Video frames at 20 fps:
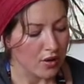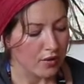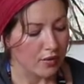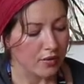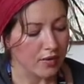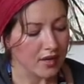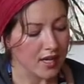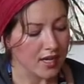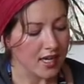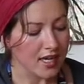
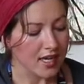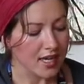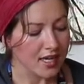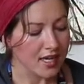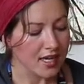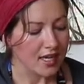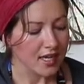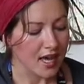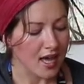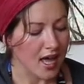
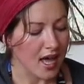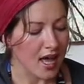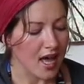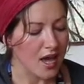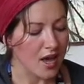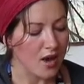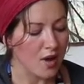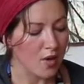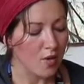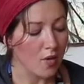We
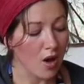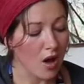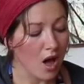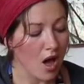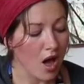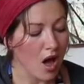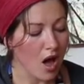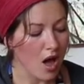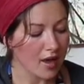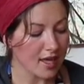are
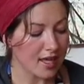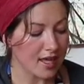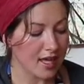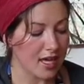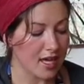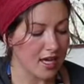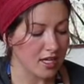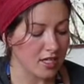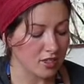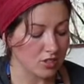
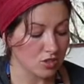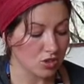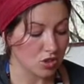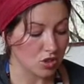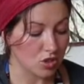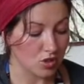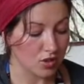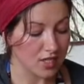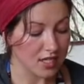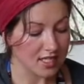walking
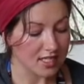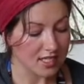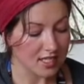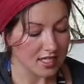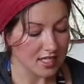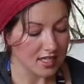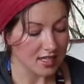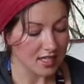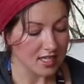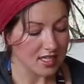trees
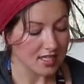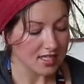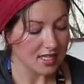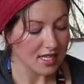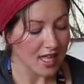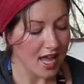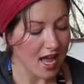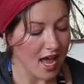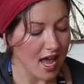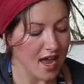in this
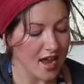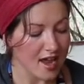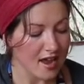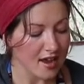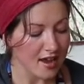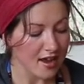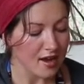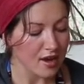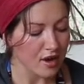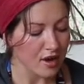
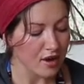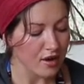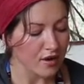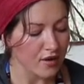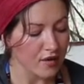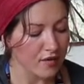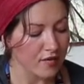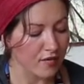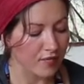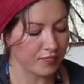
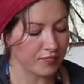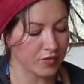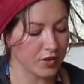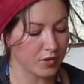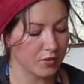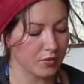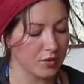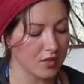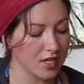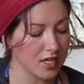life.
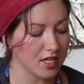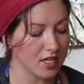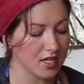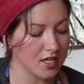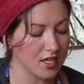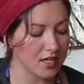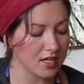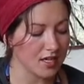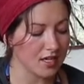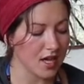
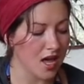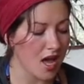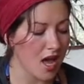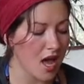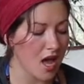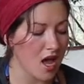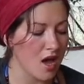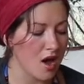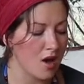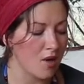We
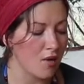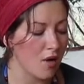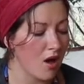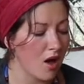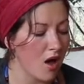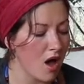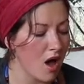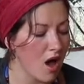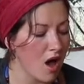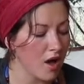are
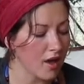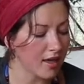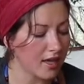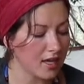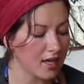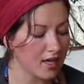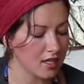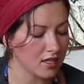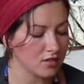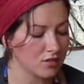
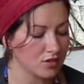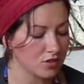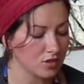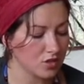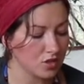walking